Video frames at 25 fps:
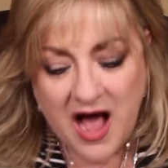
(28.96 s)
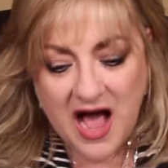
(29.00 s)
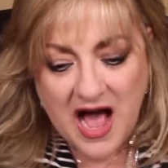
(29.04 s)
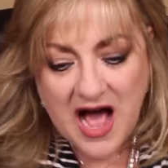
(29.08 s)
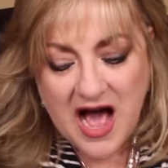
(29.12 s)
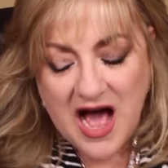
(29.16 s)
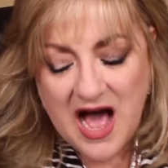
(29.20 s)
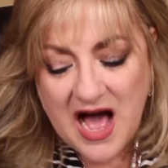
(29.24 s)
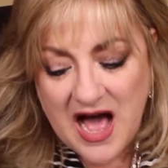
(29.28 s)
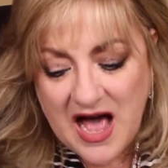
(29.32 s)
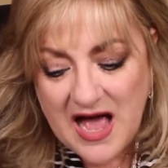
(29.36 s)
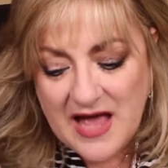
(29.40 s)

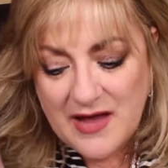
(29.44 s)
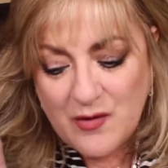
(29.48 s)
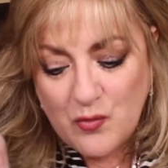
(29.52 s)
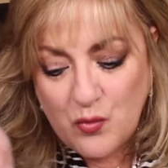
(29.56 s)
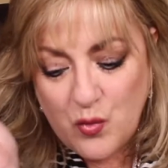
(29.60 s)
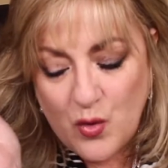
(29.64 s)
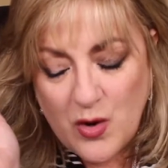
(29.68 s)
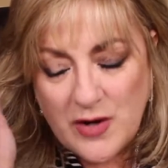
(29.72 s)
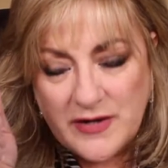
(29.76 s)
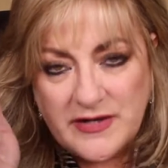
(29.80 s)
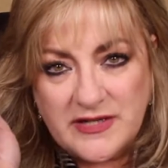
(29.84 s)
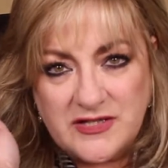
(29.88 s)
I
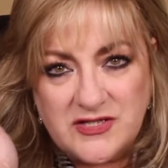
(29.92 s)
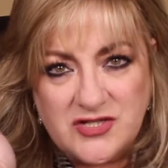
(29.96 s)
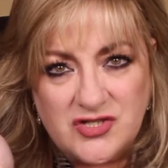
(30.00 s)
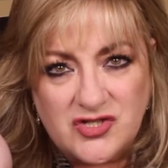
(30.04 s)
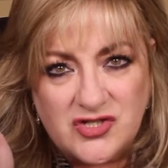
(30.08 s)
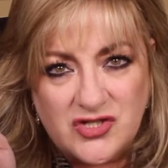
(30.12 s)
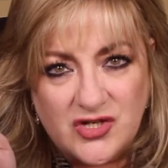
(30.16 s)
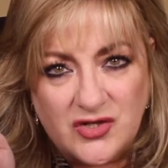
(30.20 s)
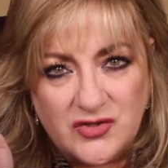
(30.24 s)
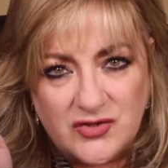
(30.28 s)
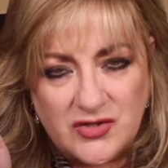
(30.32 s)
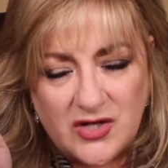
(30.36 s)
wanted to
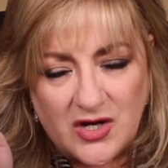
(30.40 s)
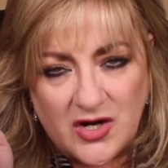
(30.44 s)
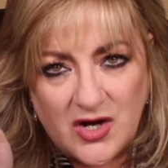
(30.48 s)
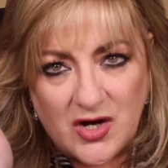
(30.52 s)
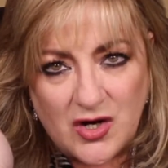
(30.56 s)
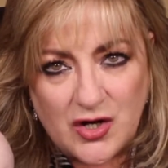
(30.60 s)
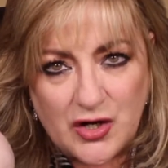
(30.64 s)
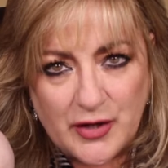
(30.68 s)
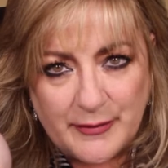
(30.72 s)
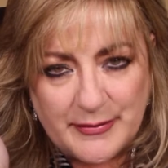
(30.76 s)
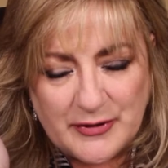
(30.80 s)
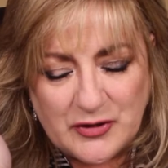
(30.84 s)
show
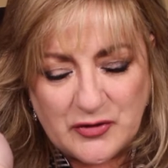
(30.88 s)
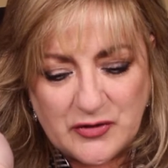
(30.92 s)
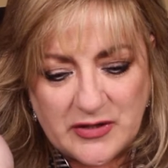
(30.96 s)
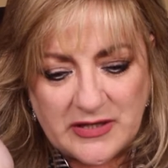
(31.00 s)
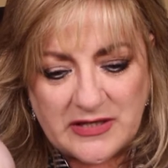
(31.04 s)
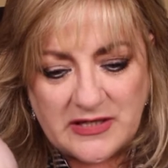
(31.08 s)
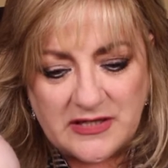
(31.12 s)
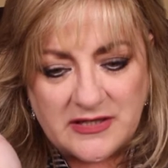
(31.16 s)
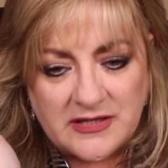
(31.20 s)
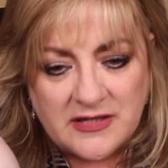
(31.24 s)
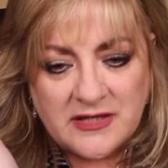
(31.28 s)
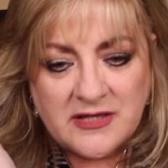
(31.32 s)
y'all
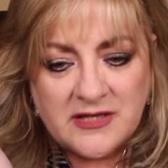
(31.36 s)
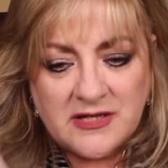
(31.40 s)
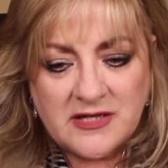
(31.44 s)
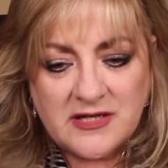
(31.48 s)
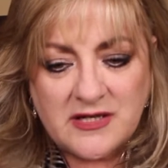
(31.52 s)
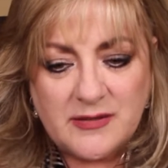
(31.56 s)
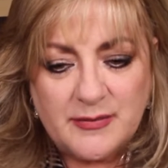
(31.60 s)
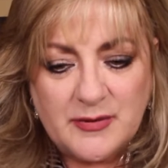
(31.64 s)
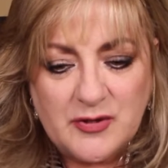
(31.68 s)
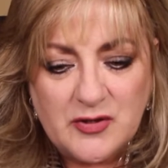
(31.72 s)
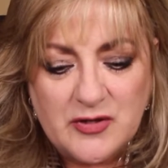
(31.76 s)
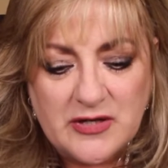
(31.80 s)
Kabuki.
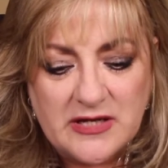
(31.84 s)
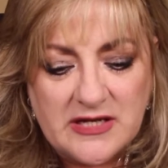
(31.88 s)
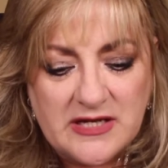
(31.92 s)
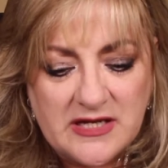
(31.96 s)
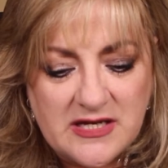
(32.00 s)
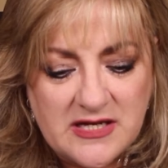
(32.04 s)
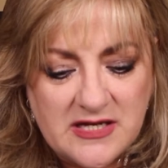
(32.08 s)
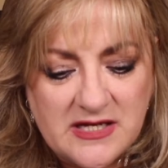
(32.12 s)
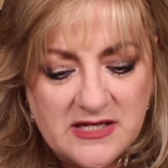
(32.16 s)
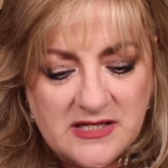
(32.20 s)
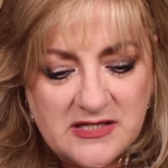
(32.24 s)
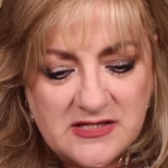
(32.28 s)
Kabuki
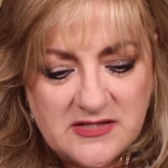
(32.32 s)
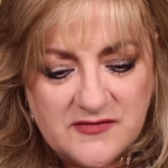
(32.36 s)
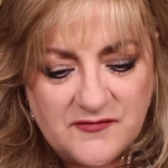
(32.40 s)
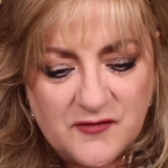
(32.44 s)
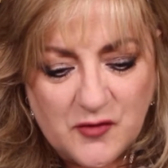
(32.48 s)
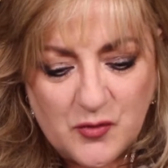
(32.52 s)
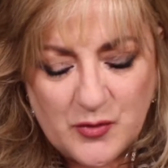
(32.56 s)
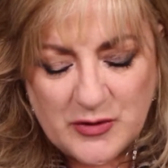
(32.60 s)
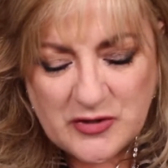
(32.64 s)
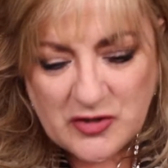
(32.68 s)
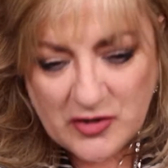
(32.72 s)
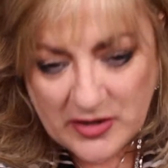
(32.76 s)
is
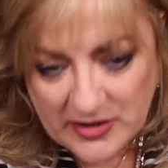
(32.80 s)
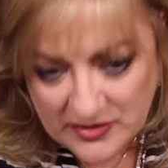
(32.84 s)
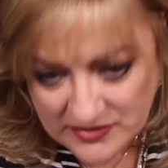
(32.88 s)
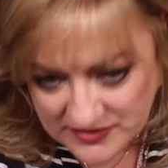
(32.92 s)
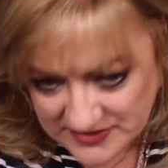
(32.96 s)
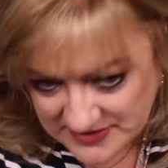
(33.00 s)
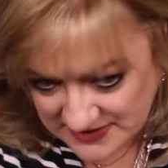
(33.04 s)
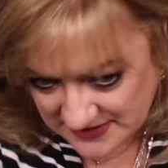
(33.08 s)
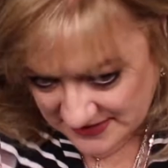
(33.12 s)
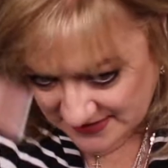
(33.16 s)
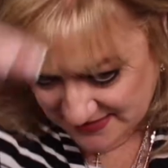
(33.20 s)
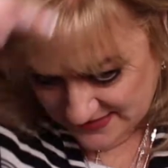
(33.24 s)
for when your hair
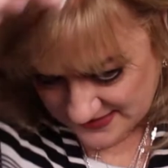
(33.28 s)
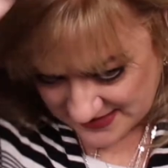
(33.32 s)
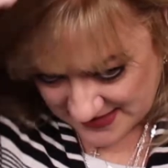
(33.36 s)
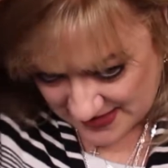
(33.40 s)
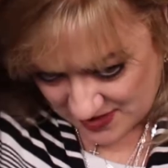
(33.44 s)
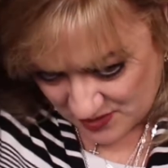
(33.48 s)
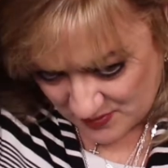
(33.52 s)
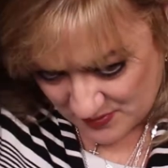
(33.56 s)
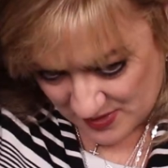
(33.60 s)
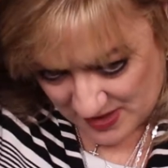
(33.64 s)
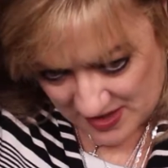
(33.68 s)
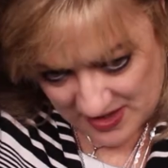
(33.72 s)
is thinning. See
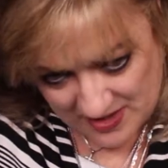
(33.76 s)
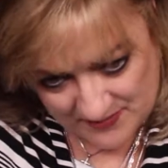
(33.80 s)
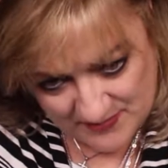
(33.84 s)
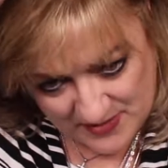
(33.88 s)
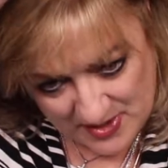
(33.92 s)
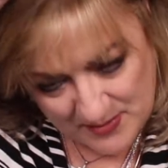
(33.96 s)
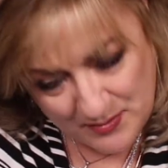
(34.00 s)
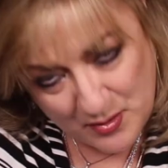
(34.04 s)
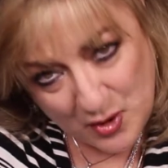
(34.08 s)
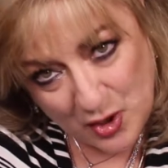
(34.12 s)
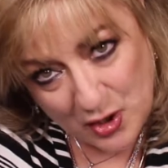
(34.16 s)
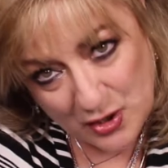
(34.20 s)
how my,
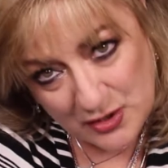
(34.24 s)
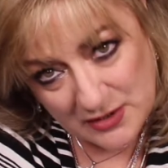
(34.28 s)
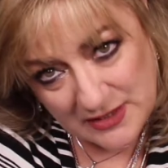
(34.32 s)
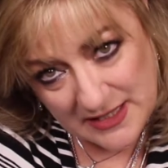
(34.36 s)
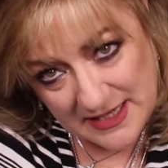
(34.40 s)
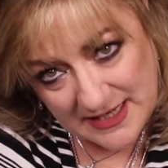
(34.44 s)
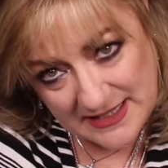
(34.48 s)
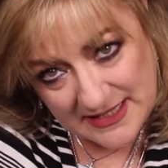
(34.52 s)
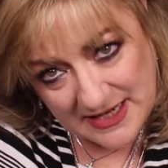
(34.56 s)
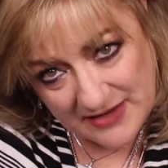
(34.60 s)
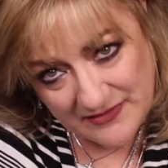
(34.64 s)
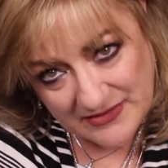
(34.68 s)
my part
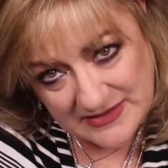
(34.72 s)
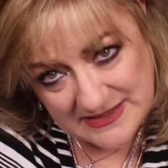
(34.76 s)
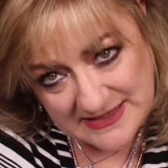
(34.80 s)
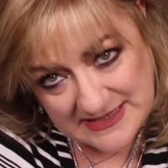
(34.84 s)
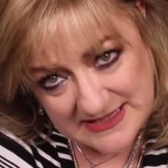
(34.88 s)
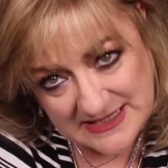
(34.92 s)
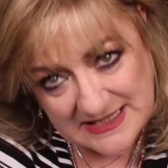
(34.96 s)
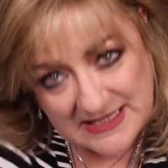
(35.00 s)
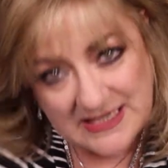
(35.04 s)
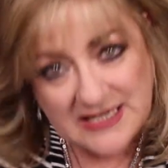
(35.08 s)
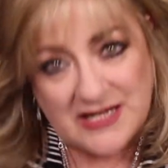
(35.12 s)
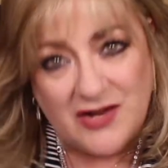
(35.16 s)
line, how it's
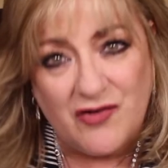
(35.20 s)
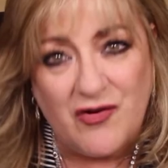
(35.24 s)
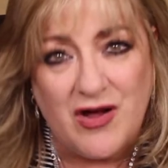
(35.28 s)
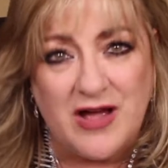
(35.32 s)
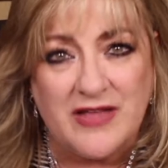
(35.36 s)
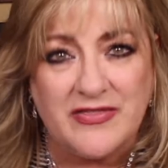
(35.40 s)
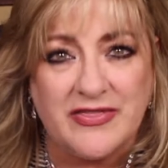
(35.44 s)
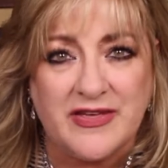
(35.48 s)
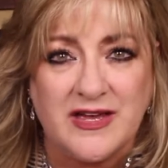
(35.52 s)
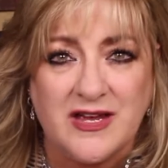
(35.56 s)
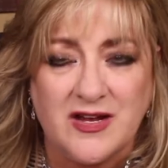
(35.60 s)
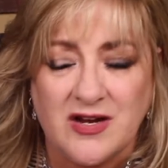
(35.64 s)
thinning
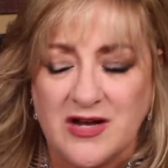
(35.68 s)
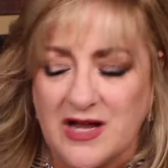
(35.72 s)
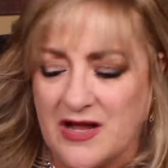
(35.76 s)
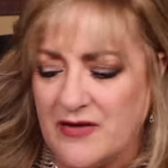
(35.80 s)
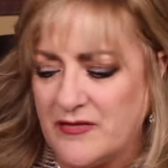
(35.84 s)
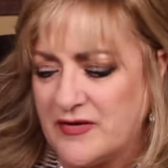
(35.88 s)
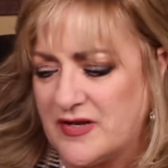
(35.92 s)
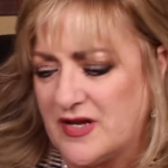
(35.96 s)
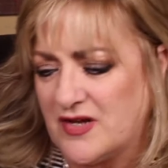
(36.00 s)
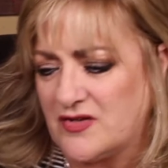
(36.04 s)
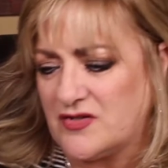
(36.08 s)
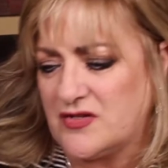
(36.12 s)
right there? How
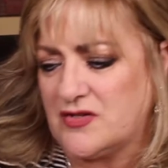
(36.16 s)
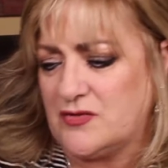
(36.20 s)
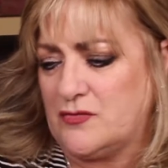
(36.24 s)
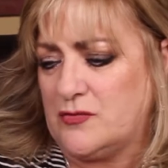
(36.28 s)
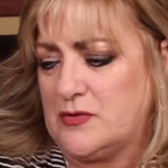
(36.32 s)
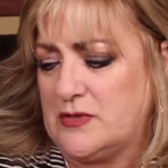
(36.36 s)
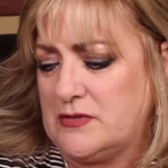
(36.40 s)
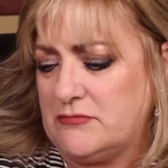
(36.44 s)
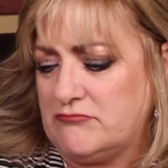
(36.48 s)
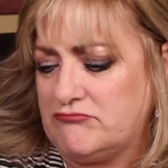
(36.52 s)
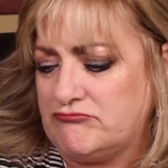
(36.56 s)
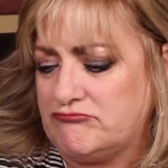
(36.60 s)
are y'all
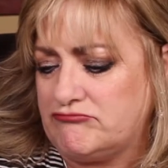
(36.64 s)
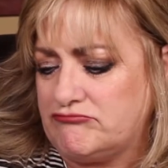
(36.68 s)
doing?